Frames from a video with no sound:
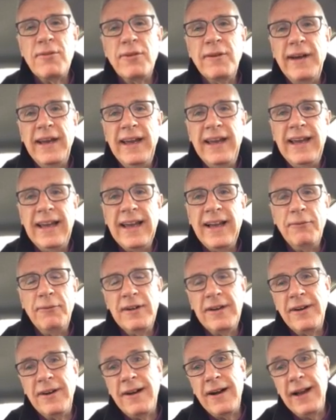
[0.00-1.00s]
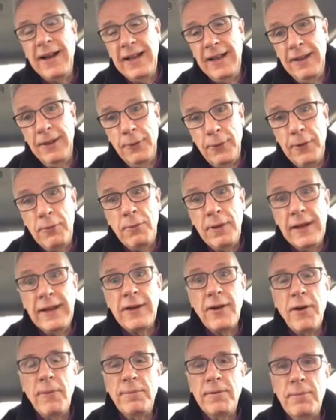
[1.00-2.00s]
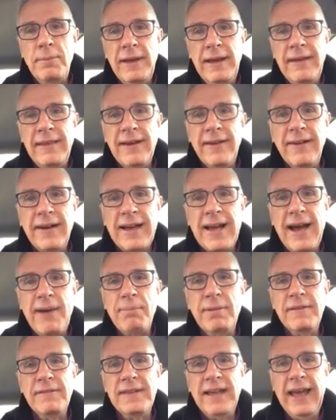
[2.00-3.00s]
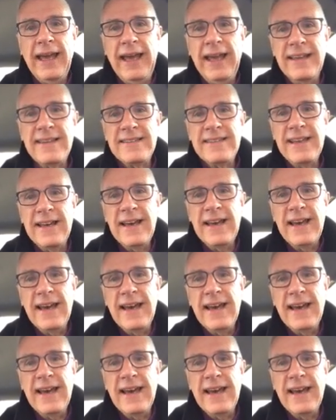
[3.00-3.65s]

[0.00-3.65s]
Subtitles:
Marie, where I, Lord willing, hope to be there a couple of days.